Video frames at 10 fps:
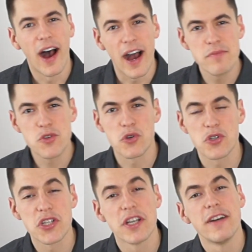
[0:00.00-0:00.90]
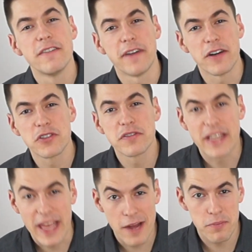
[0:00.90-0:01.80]
I'm George, founder of
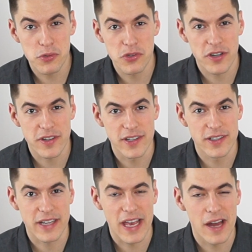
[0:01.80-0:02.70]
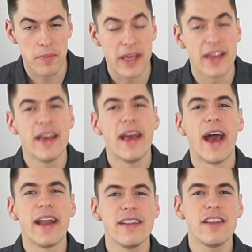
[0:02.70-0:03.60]
the Catapult Your Career Academy,
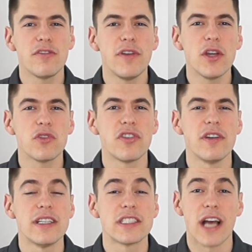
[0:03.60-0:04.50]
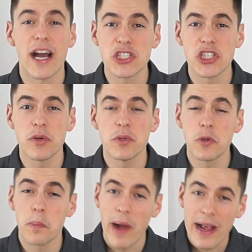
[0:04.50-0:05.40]
and in this video series I share with
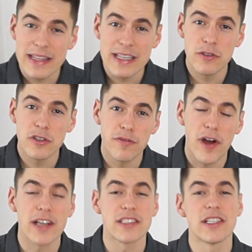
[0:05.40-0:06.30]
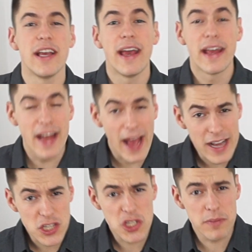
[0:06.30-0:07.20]
you practical advice and
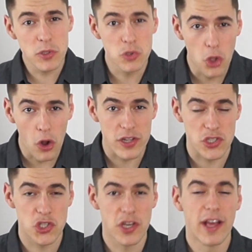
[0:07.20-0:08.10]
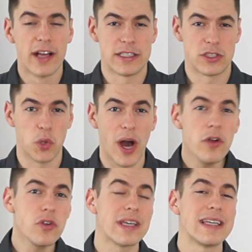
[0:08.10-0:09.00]
actionable knowledge as to
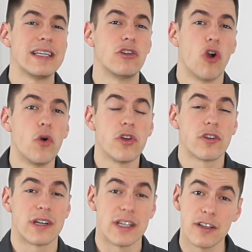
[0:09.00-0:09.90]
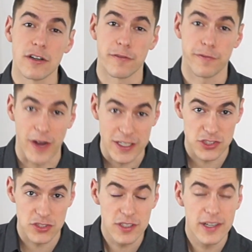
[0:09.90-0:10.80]
how you can grow your career
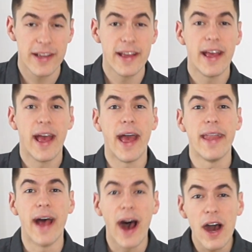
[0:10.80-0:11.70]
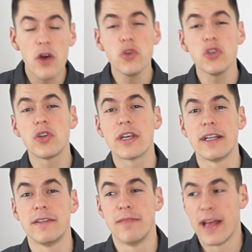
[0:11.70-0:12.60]
faster and how you
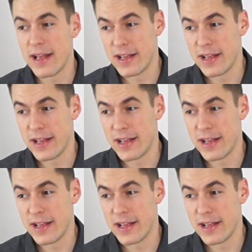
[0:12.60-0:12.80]
can